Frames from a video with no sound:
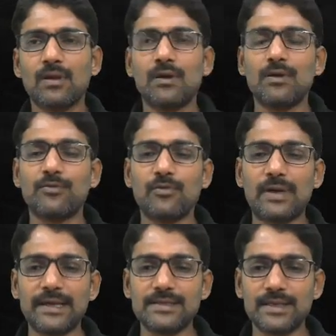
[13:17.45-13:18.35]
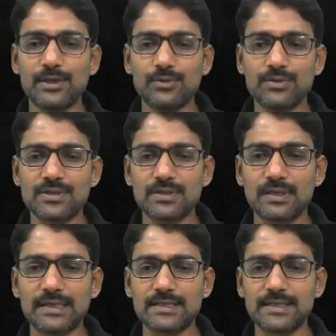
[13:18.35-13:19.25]
if one executes,
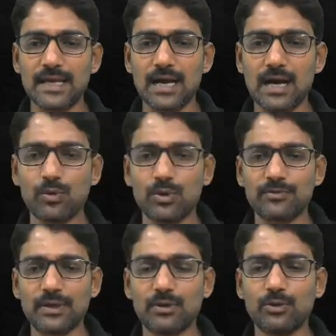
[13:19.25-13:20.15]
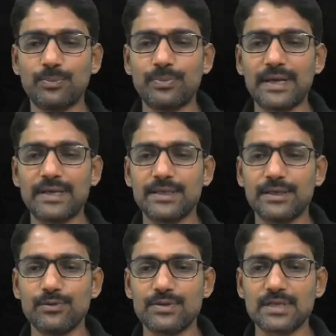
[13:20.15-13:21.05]
let's say outer for loop
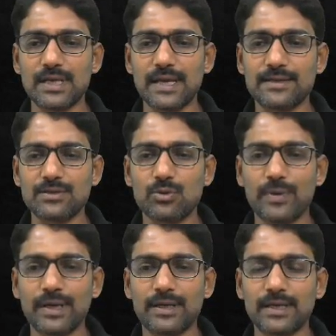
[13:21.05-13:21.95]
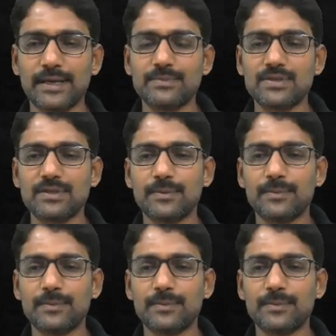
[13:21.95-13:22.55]
executes n square times,